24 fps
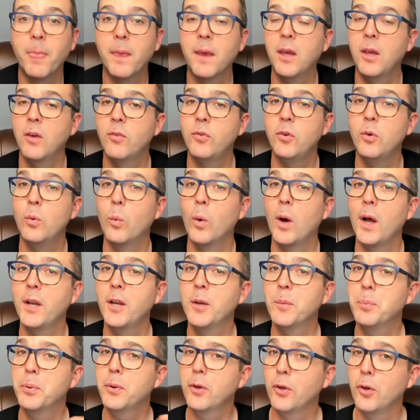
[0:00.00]
If you wind
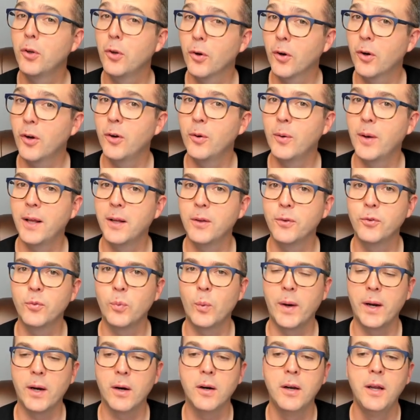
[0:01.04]
up putting your code
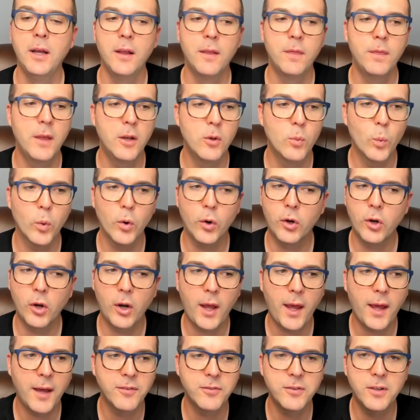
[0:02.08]
elsewhere, then we're going to
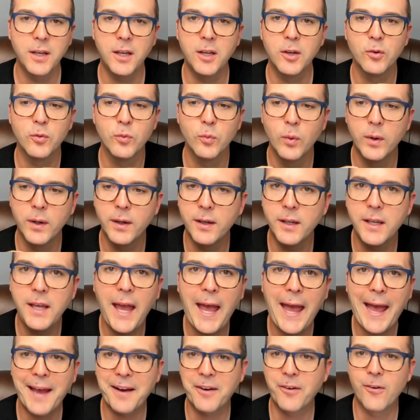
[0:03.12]
have to get really
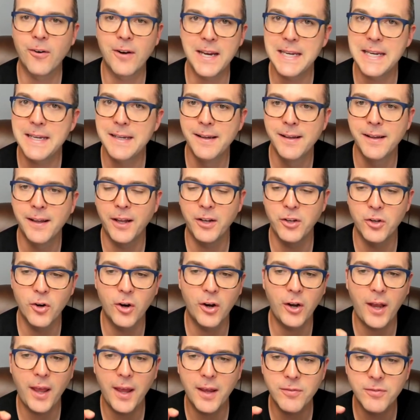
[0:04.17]
hackery and you're
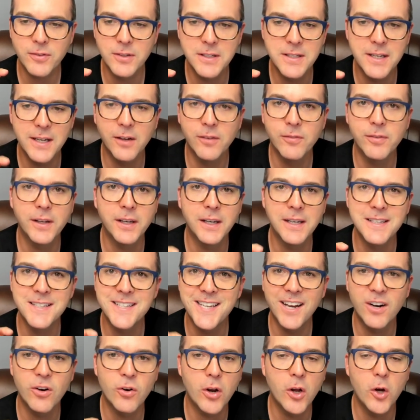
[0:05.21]
going to have to delve in and
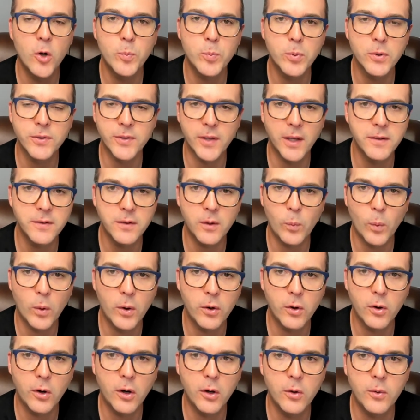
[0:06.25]
tell Go precisely where
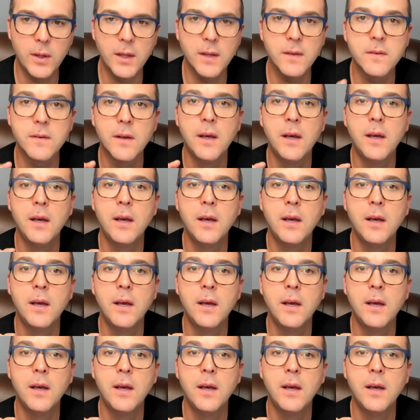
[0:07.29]
your code is.